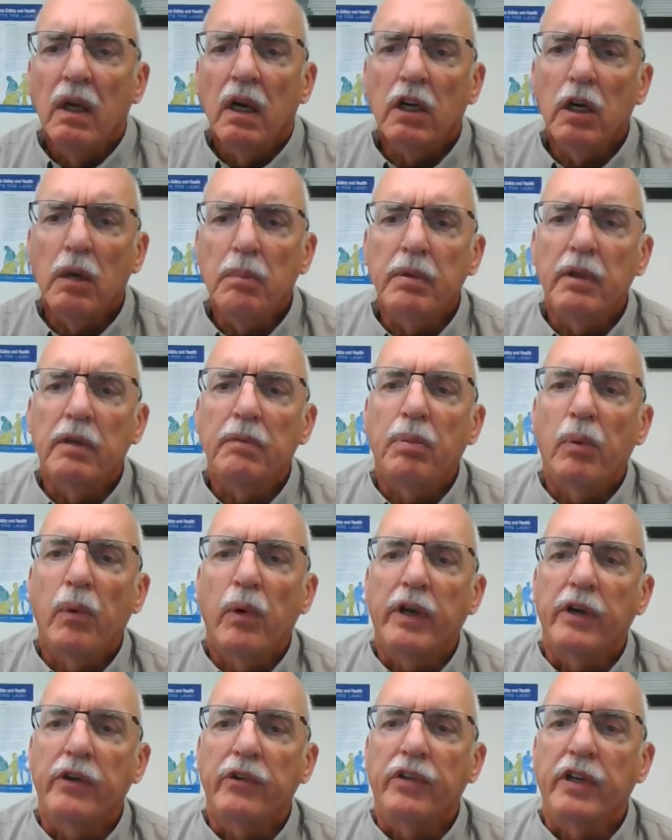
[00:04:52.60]
A couple of
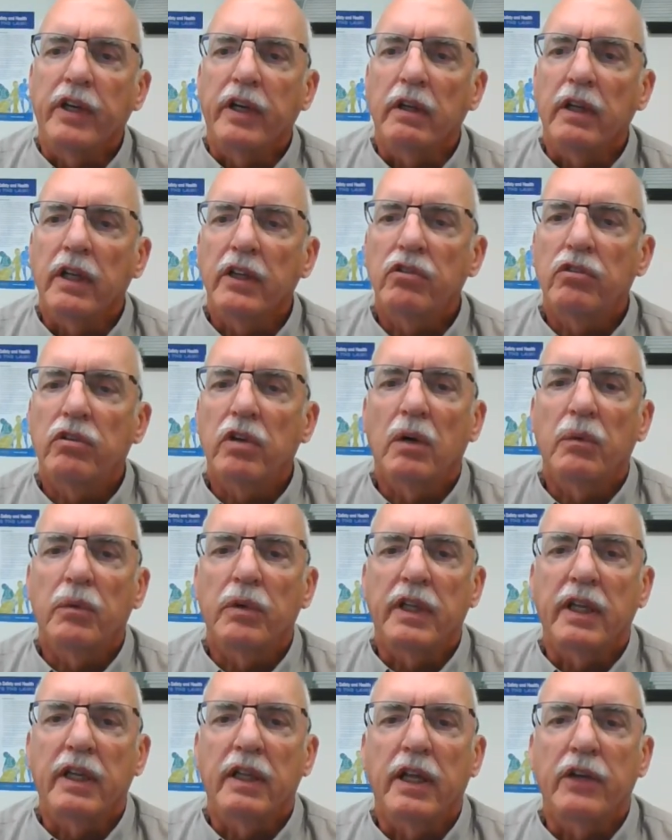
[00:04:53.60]
pointers here. Let's start
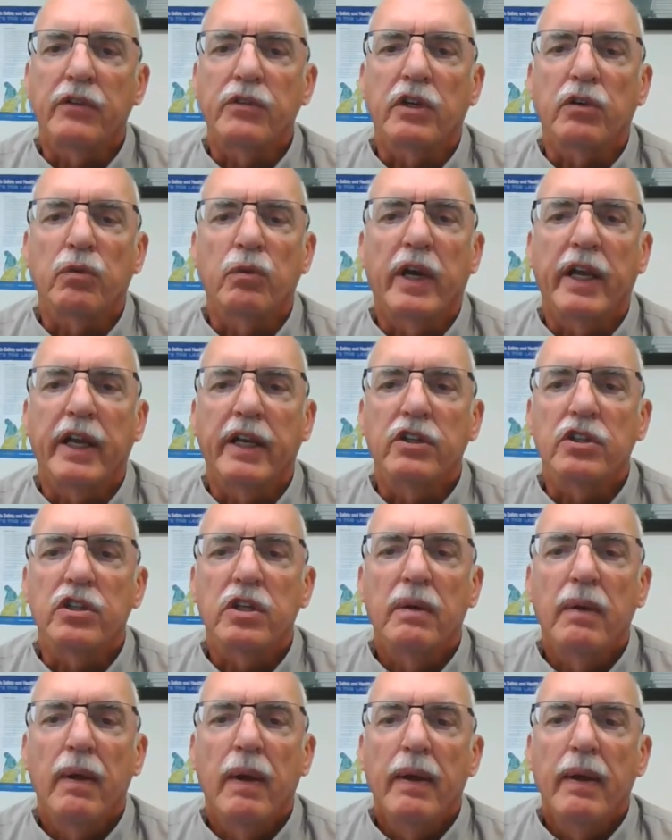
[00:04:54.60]
with the electric range.